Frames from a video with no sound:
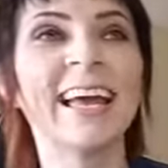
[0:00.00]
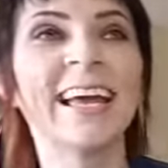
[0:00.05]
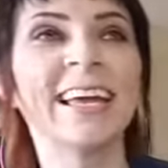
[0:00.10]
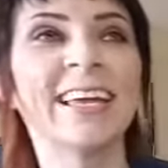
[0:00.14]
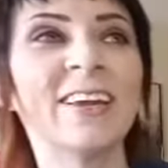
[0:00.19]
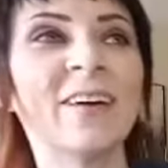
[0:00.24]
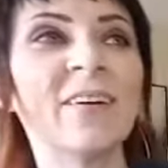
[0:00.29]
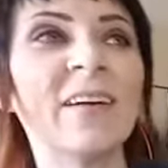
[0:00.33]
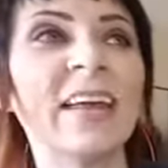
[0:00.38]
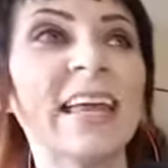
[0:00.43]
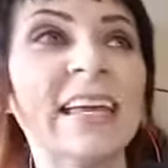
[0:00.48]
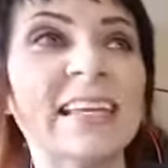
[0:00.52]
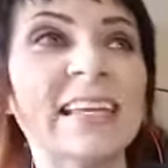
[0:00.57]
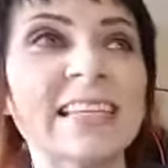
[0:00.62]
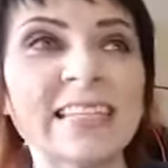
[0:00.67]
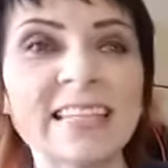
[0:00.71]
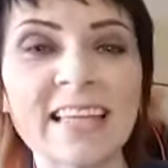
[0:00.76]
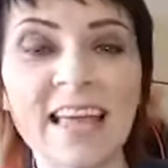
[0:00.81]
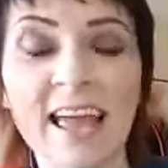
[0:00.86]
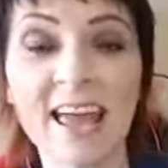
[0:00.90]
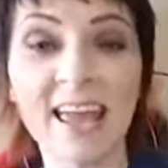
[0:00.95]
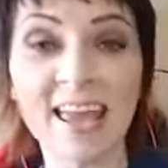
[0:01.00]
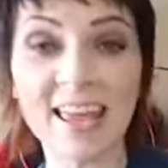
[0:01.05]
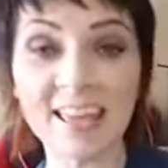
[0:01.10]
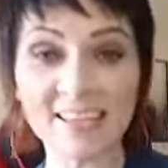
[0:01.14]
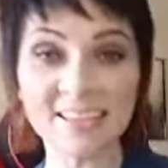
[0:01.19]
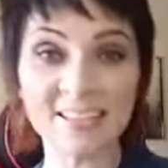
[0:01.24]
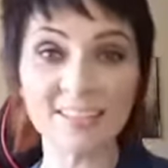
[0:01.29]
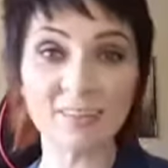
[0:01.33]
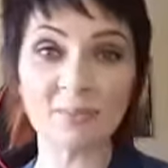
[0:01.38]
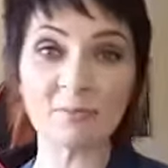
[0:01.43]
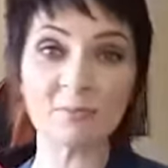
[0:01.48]
you know, is
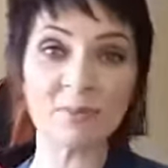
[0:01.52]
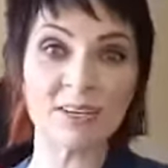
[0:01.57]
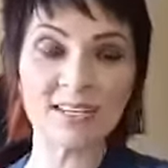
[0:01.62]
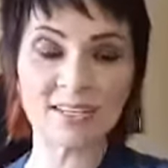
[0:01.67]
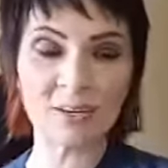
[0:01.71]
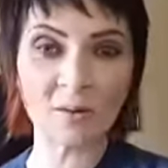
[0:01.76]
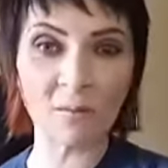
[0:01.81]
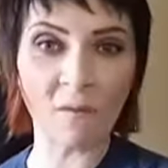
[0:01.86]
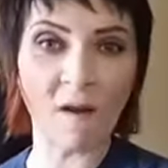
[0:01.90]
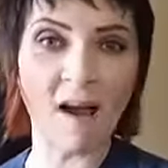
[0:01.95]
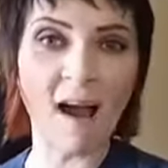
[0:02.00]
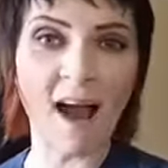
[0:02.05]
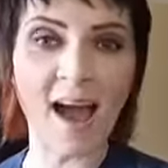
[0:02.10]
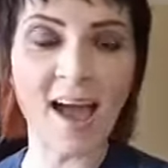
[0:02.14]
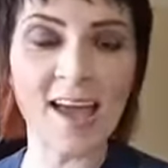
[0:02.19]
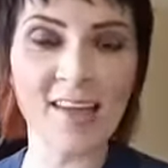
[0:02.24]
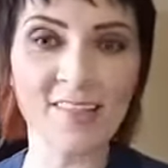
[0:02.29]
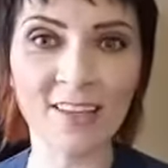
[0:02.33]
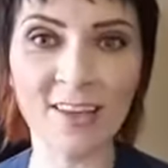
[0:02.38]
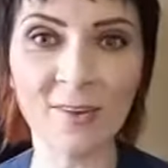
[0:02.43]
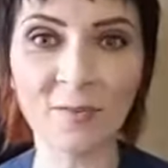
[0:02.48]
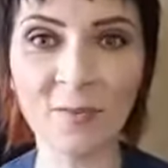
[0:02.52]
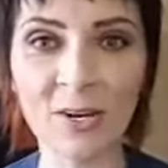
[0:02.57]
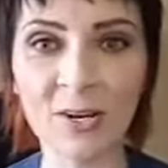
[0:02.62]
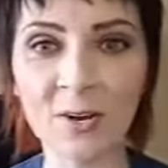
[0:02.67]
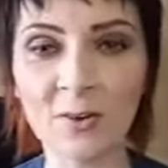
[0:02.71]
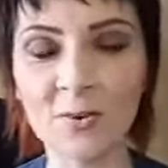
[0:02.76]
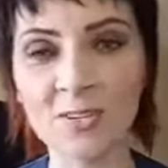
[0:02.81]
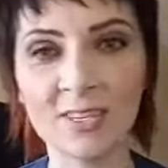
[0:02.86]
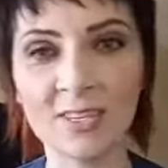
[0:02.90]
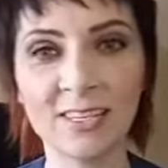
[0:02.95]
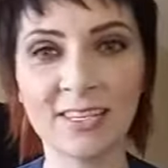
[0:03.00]
the reason why that we
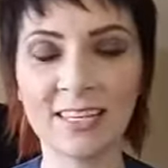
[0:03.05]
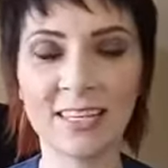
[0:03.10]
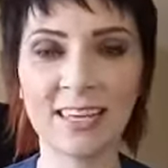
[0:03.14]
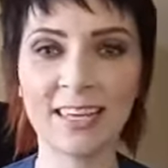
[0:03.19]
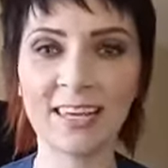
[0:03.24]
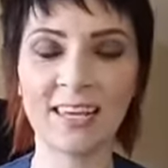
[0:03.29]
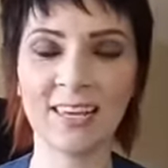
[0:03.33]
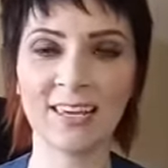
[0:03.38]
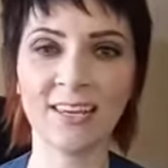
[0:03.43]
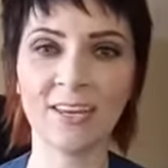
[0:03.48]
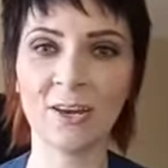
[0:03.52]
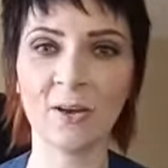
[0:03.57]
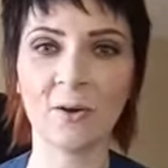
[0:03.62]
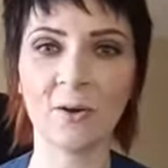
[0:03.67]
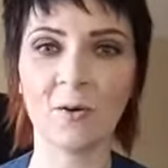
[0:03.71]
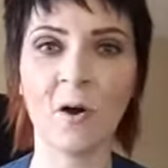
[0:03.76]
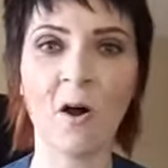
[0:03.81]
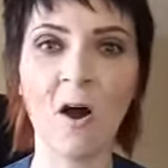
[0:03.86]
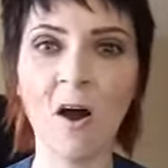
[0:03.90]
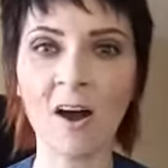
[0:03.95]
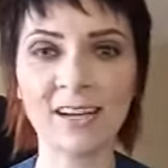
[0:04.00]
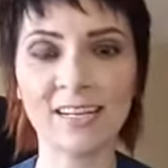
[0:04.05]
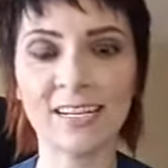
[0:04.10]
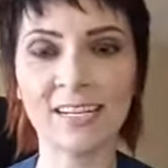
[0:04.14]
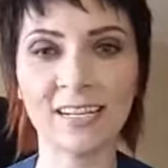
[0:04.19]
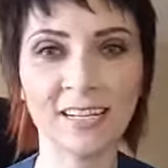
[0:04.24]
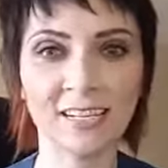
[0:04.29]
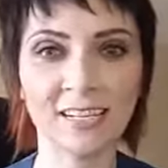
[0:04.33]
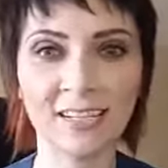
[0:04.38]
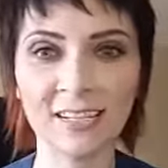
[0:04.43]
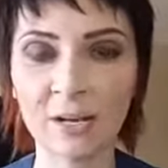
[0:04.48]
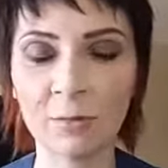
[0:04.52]
don't see, you know,
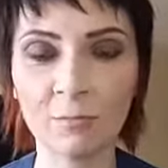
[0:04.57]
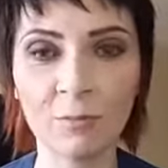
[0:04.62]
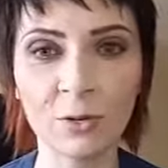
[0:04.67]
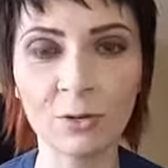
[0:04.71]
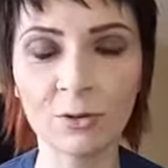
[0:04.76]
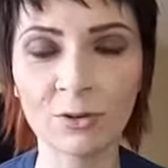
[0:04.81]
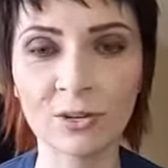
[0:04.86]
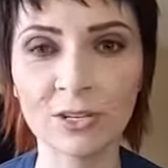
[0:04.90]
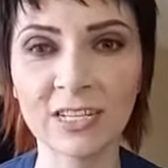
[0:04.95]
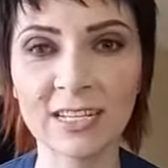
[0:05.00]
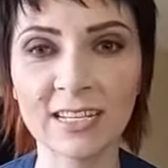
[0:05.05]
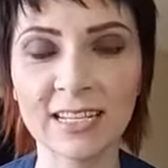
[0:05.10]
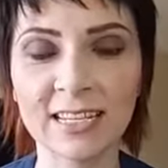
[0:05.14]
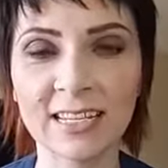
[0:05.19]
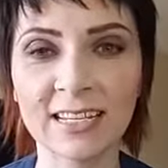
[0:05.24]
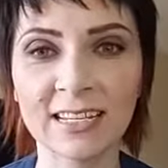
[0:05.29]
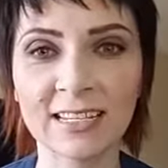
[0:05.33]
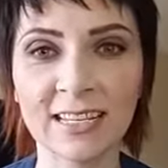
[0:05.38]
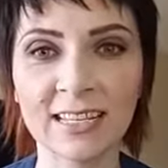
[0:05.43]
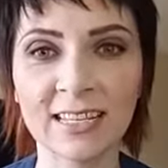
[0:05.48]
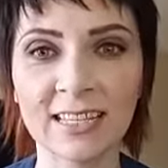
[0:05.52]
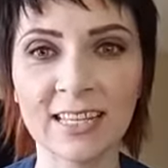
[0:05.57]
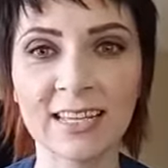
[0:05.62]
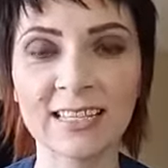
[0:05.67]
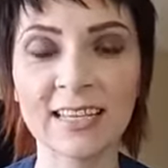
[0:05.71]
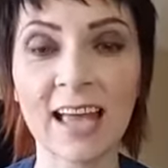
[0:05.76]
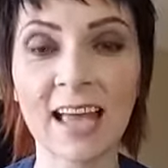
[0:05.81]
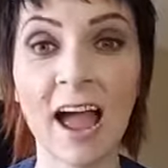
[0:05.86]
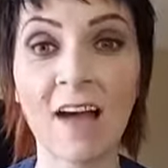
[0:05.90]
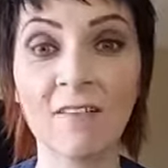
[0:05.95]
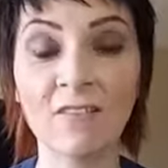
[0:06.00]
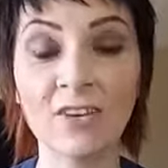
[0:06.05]
haunted computers and things like this
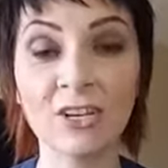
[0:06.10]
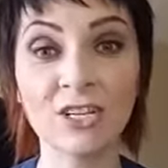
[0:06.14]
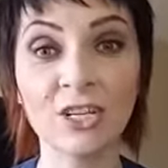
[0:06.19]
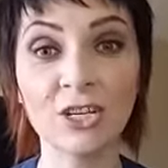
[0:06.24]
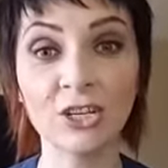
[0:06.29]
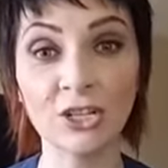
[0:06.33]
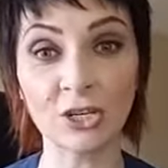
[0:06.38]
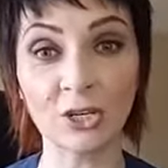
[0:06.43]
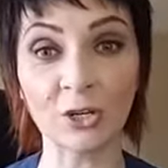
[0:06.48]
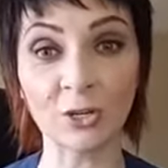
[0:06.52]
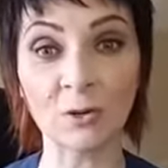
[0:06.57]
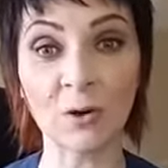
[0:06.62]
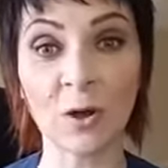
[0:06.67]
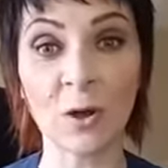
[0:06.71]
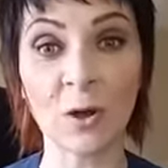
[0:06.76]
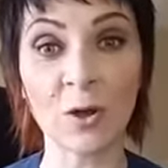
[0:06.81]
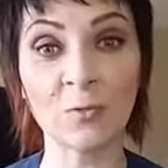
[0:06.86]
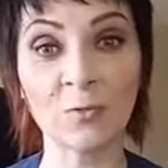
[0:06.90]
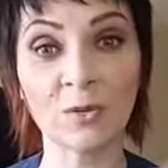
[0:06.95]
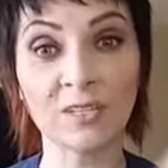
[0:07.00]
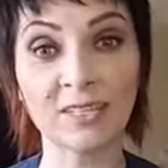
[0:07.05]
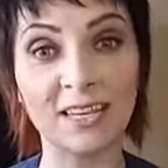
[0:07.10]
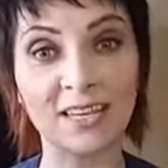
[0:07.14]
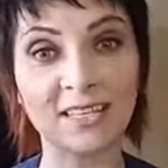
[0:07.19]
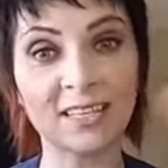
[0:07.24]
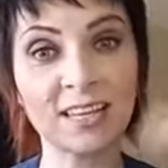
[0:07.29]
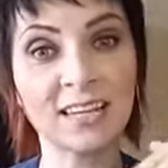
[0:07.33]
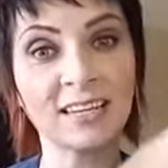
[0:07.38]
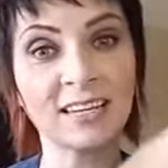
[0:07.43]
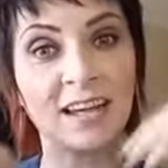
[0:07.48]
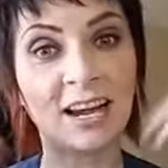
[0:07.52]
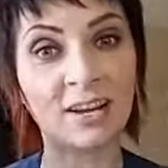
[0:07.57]
having to do with this
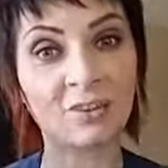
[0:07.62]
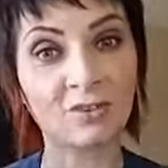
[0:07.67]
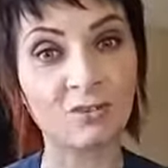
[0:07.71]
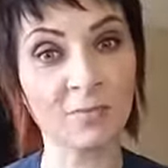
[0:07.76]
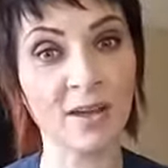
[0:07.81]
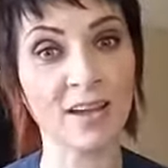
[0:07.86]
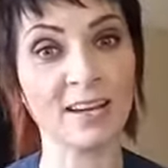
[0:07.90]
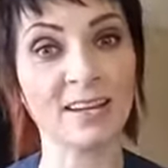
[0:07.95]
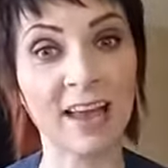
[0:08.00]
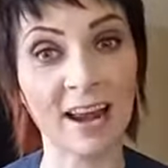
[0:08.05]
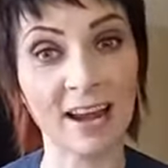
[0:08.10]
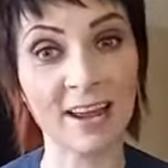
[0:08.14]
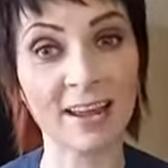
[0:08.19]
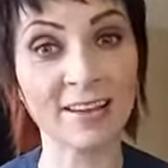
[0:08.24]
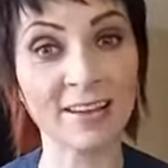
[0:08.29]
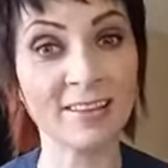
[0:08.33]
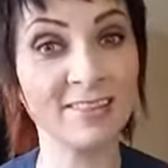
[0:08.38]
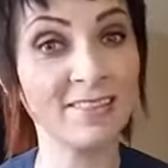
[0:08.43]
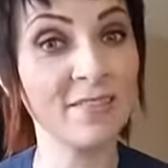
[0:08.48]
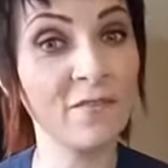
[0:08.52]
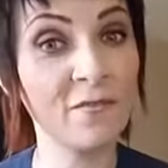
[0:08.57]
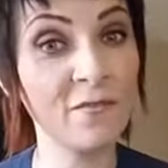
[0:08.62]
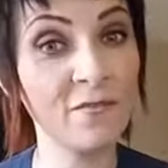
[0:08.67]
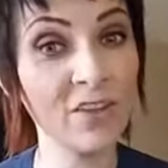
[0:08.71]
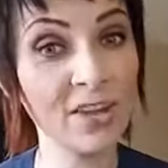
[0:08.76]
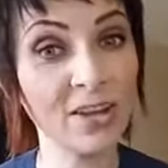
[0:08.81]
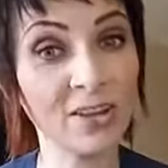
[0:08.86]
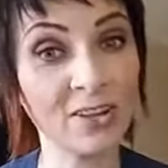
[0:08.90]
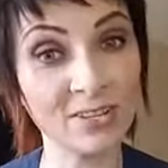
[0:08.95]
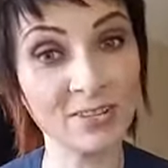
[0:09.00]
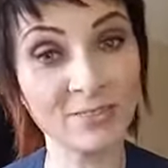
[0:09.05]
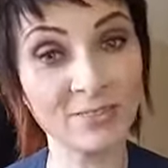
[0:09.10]
electromagnetic
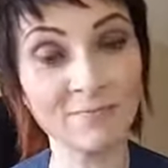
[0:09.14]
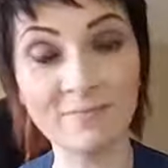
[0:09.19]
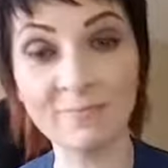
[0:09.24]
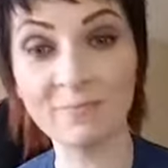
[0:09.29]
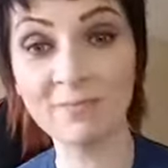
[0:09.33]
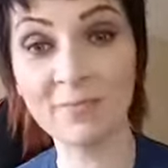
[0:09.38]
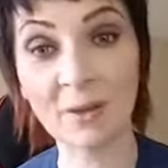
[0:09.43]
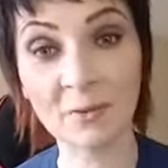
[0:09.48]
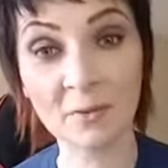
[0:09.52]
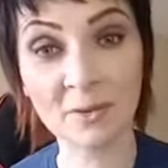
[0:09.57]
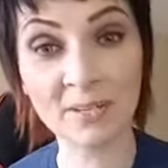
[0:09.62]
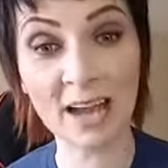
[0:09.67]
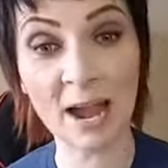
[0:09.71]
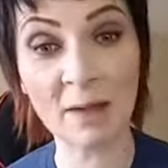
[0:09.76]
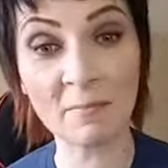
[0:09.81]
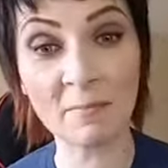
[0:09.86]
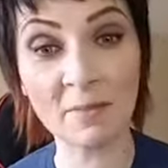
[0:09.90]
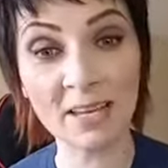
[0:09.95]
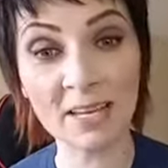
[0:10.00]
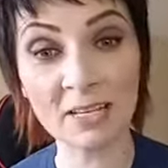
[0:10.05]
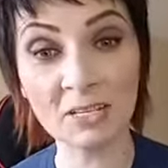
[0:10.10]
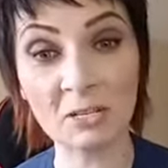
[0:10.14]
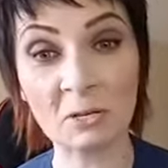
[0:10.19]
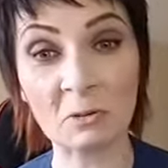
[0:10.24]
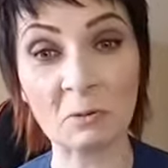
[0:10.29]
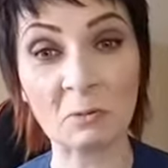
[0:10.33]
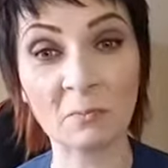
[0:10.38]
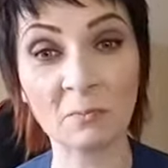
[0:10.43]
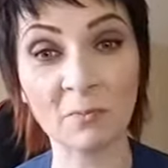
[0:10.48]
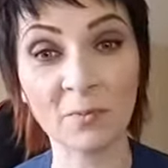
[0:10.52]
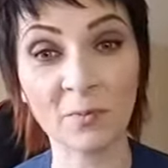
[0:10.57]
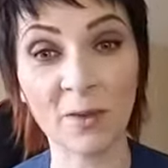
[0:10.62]
field that we're tapping into,
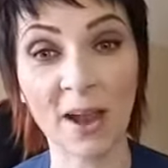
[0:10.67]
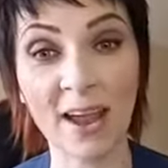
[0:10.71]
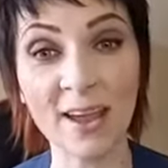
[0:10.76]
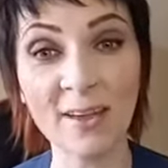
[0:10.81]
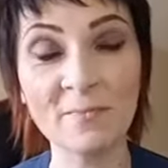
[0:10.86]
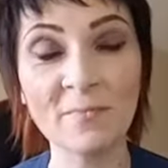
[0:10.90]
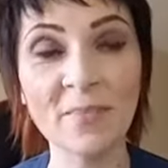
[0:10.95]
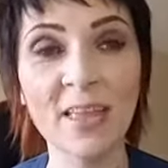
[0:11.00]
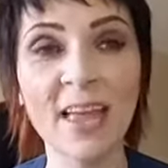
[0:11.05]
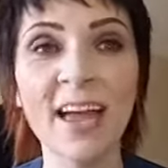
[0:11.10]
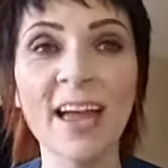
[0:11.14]
right?